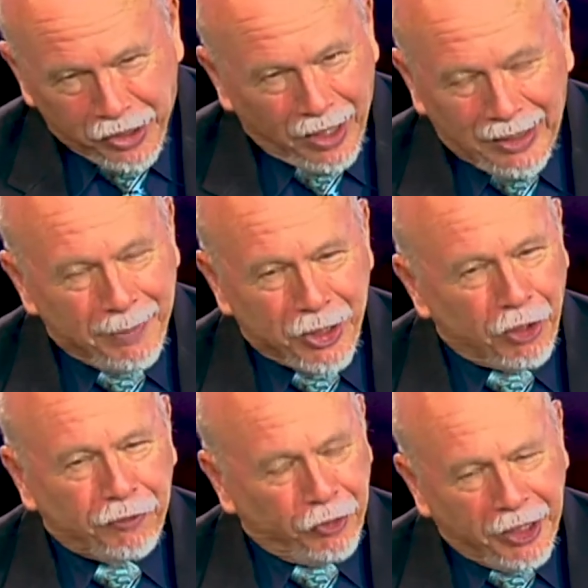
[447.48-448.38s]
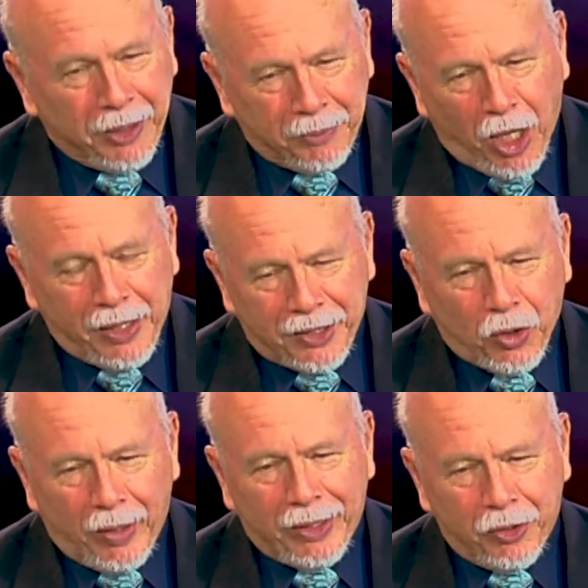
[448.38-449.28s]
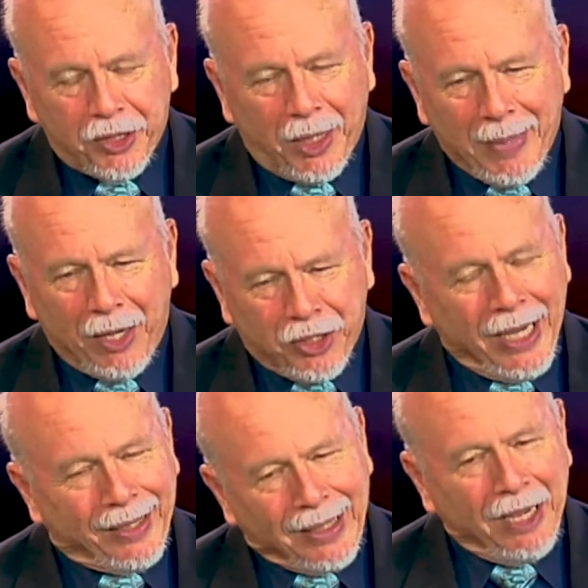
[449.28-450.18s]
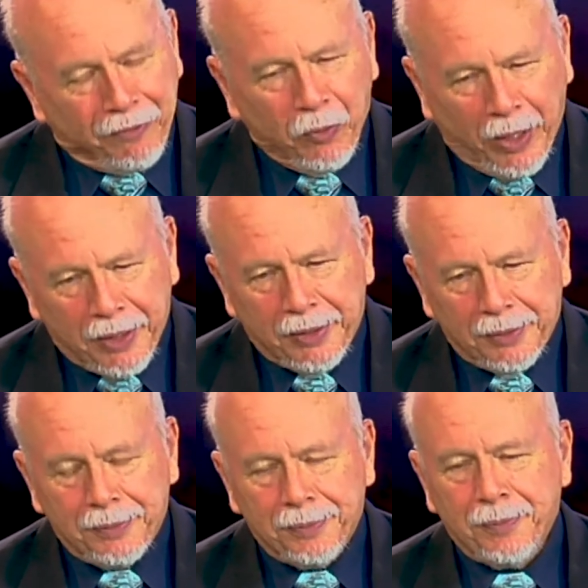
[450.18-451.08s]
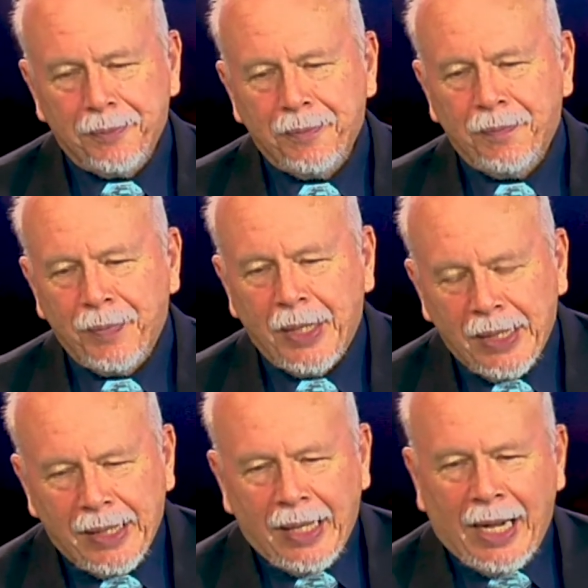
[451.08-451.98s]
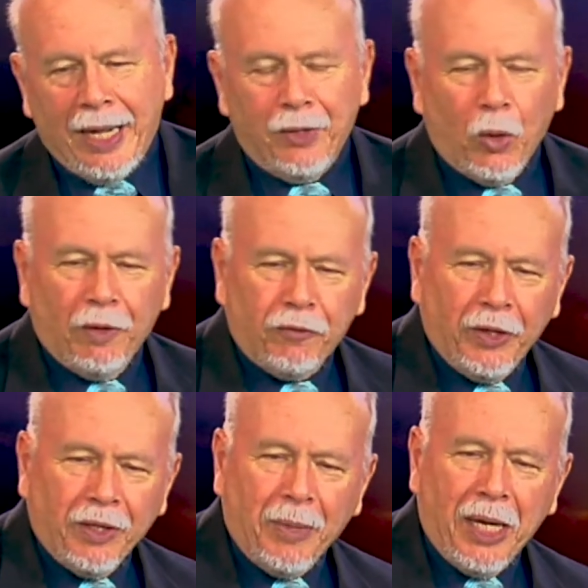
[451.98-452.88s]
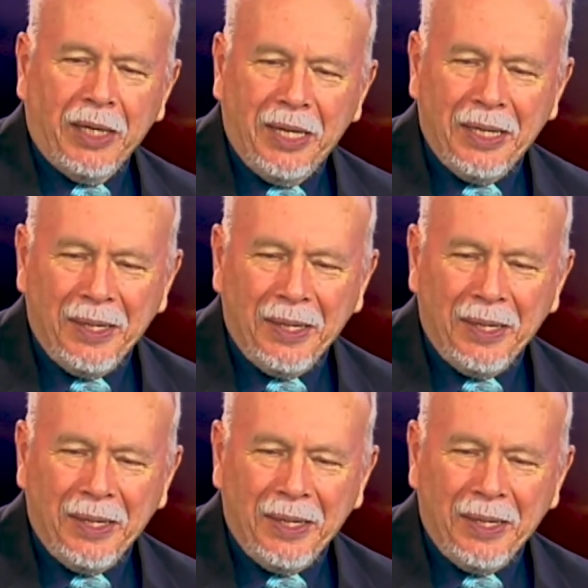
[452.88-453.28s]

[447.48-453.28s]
is going to limit your freedom. God is going to somehow take life away. I know a friend of mine.